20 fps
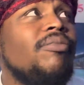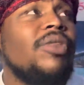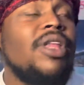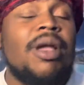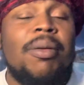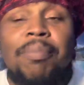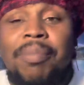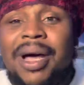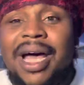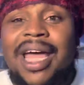
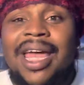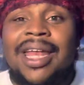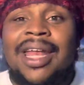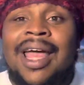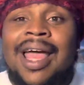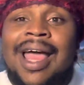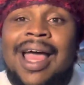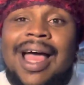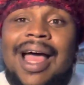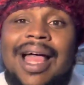but
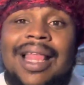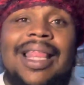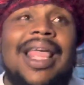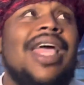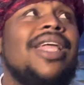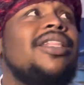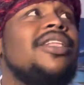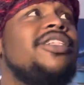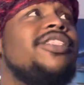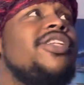I
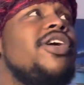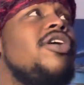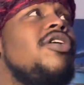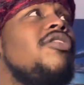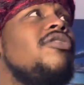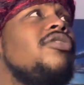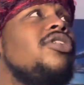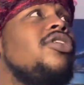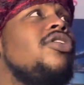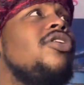like the
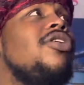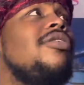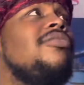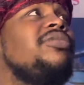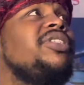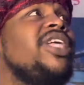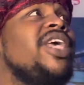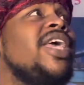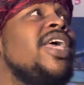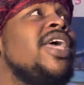song, you know what
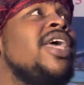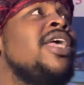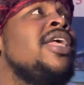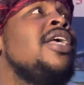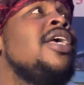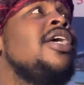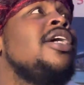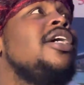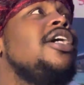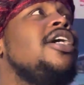I'm saying?
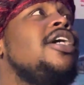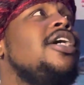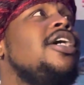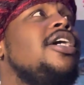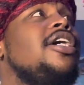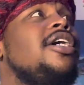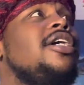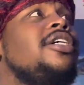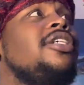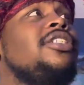
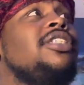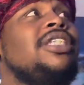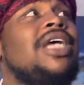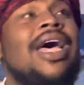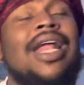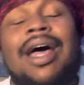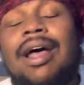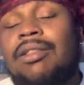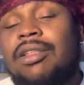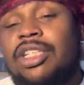Uh,
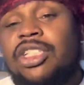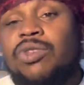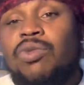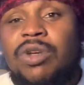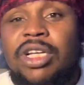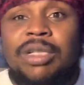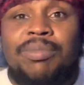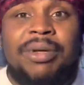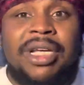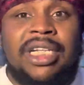shout out to
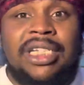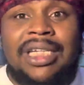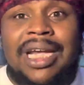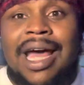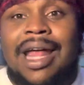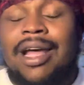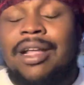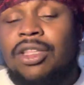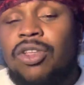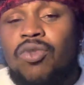Swizz B,
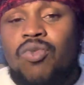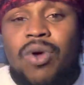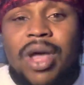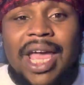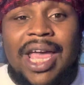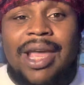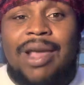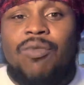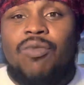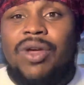shout out to
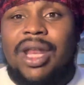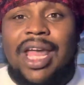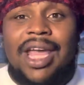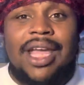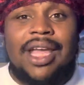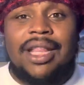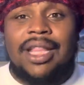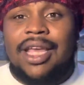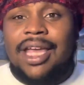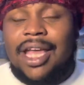Wayne. When they
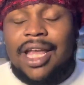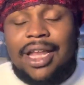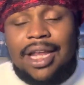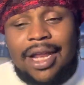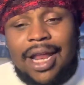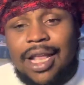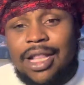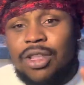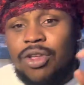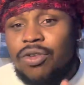get together,
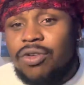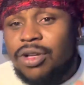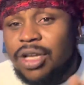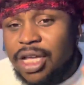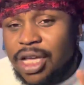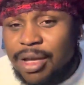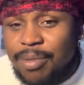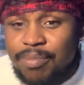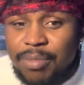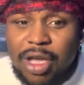they do
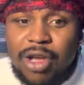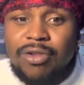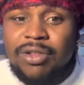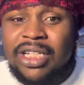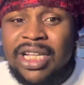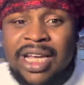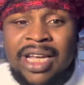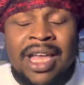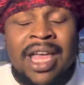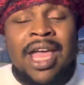good
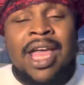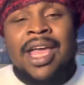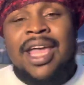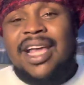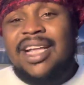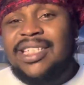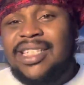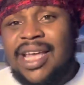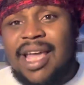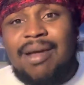music.
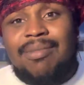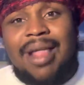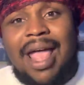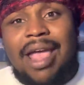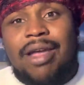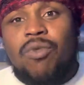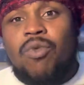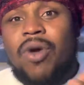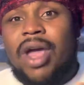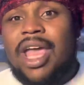It seems
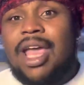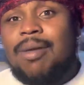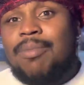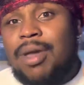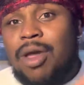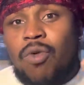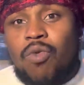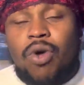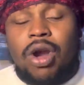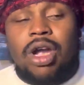like Wayne
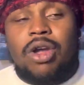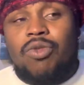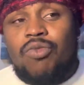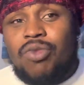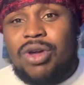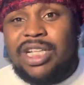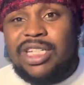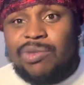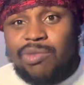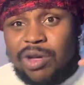been working
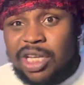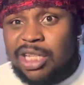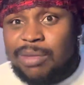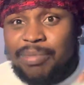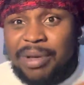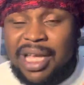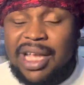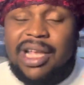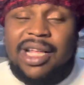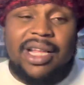with Swizz
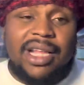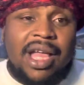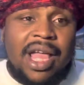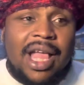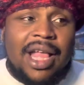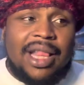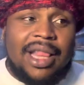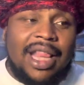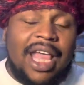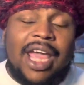Beat
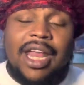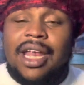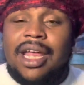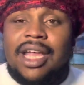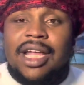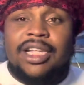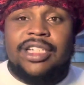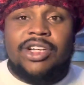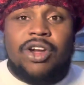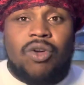late in
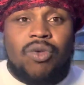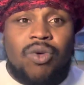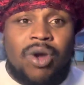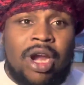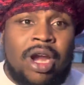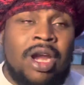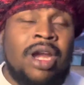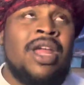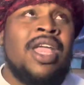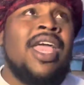his
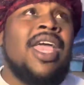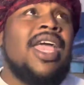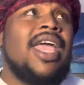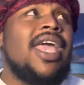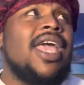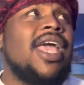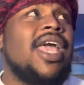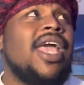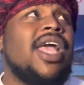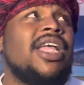career.
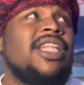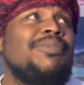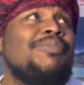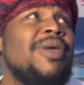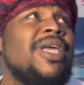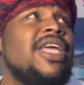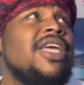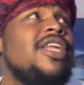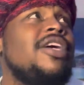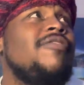And
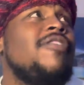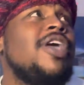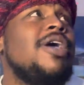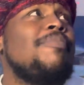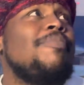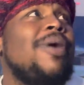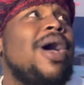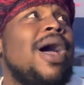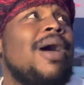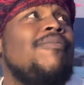speaking of
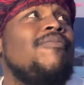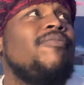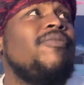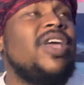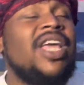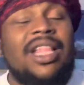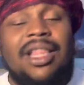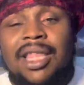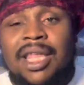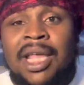hip hop
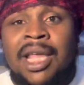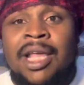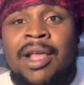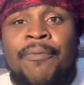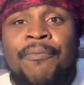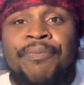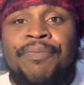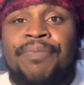50,